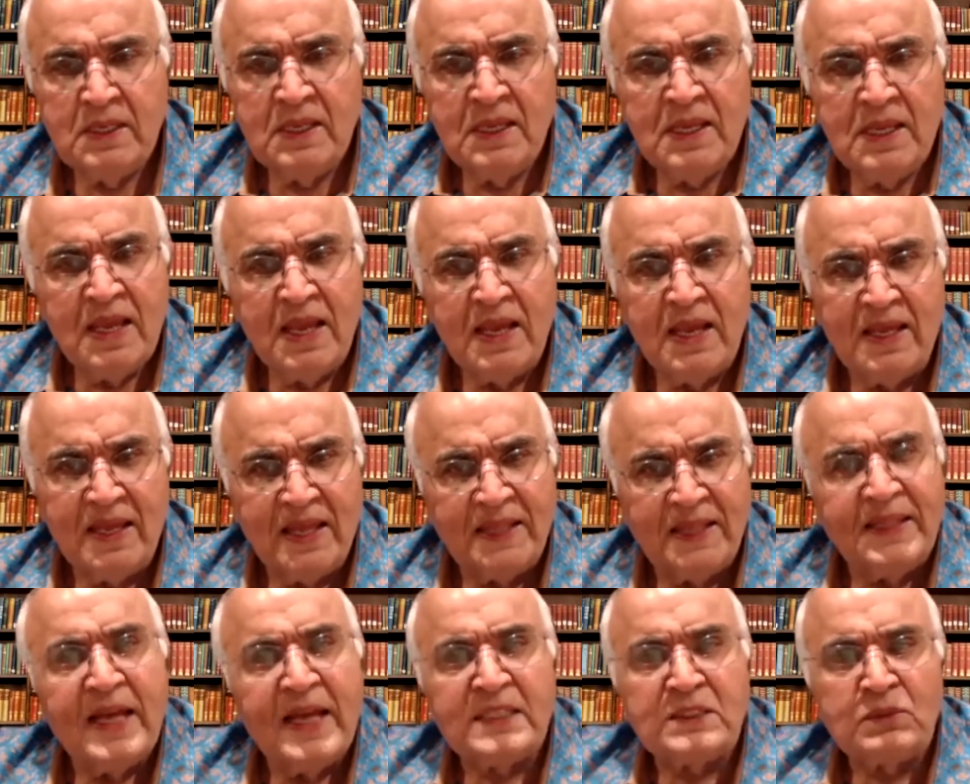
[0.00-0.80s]
And
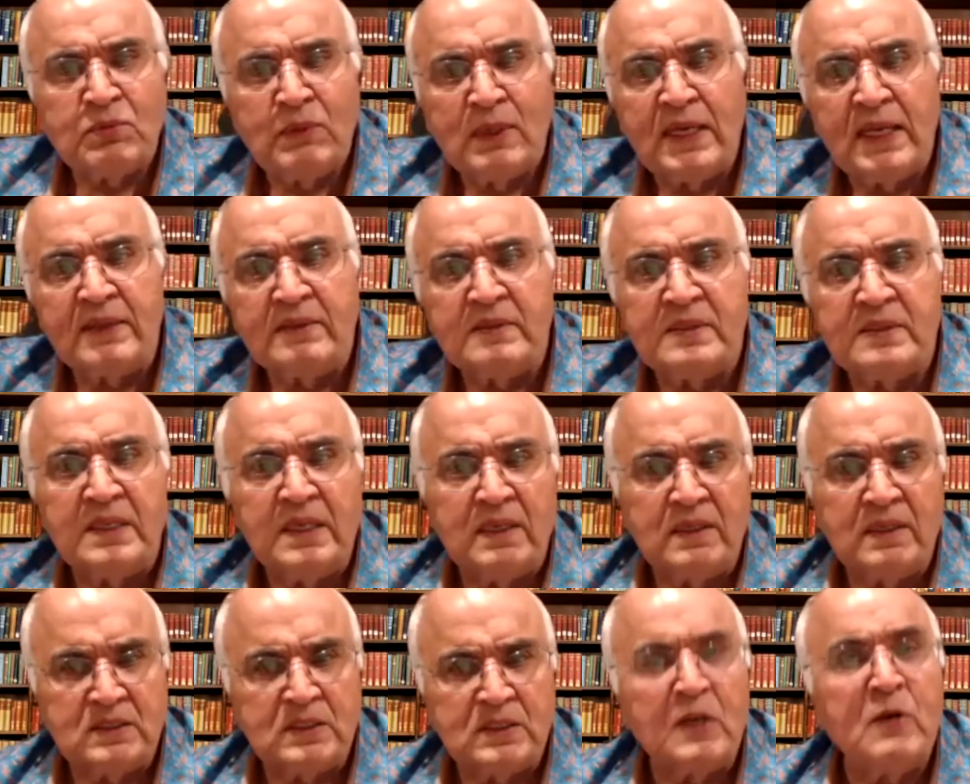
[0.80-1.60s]
that's what
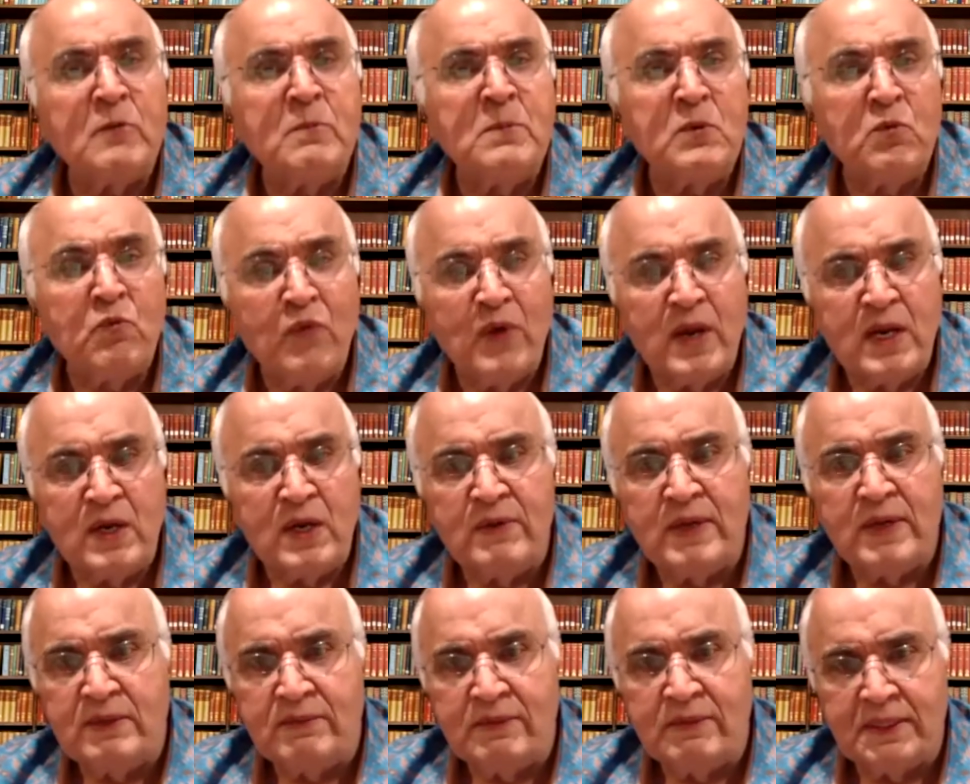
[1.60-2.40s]
has served me very,
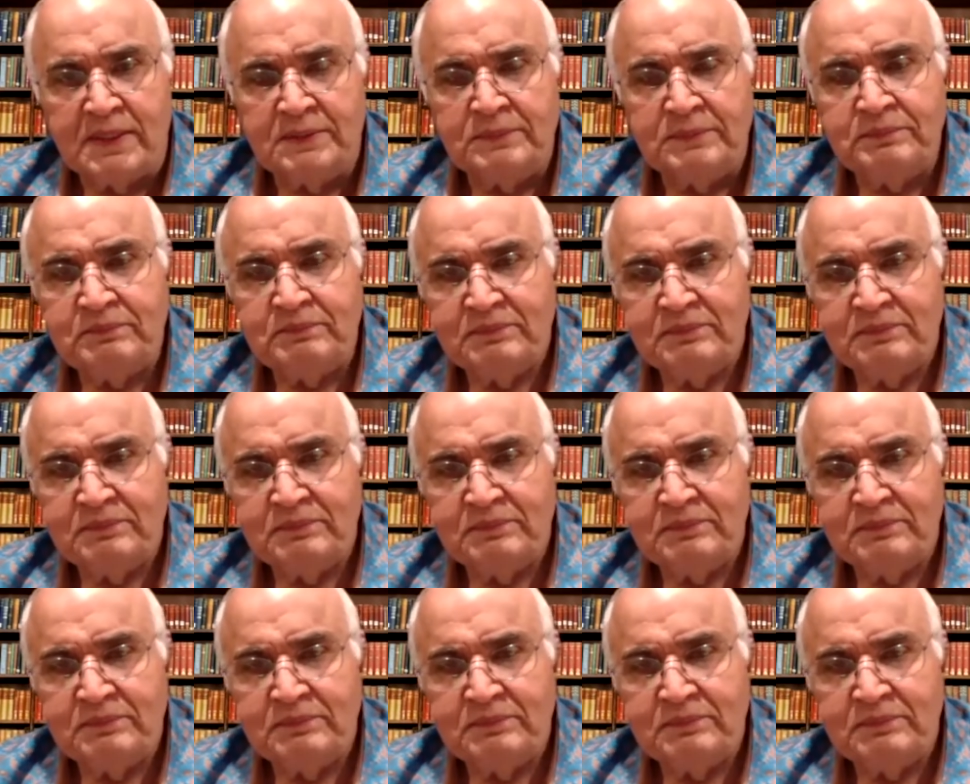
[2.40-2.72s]
very well.